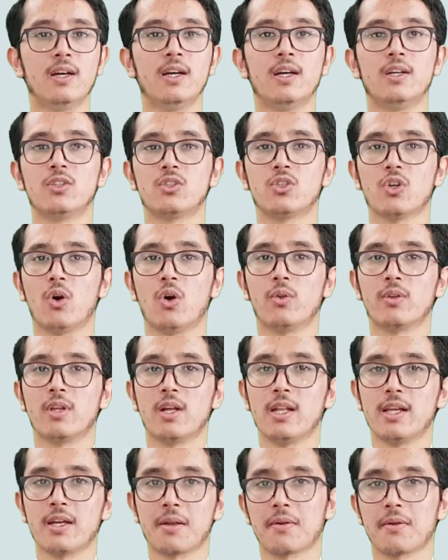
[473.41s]
so the
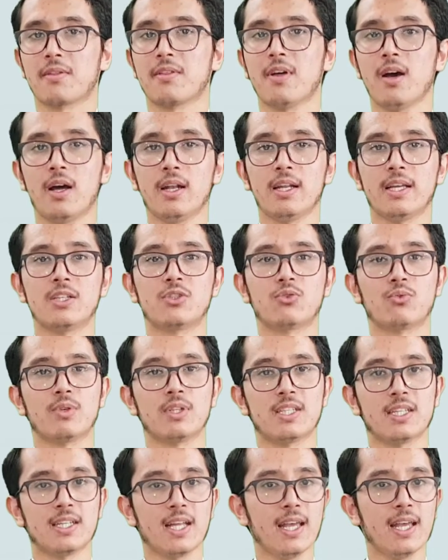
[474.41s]
letter Dal is
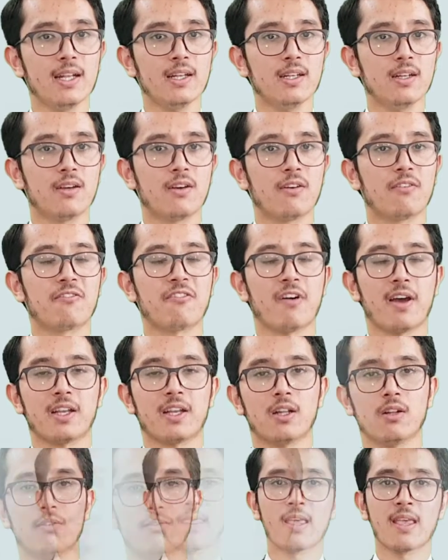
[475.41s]
written in
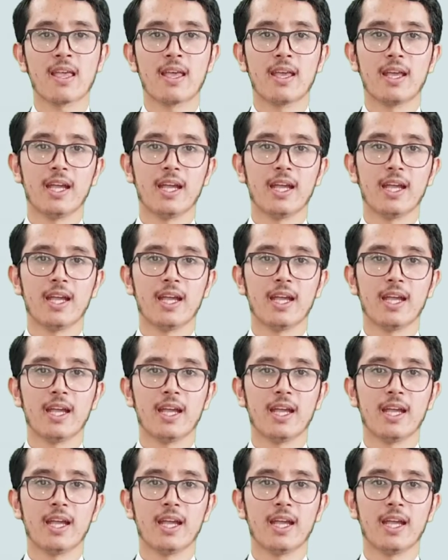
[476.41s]
final form.